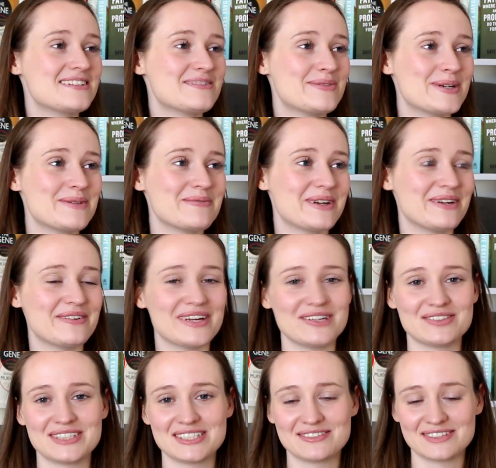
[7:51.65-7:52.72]
have been my
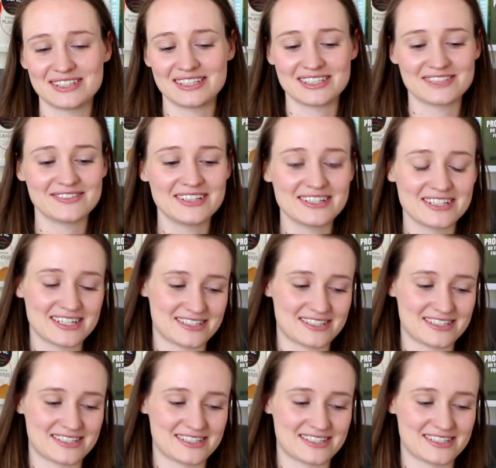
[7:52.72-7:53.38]
favourites for the last month.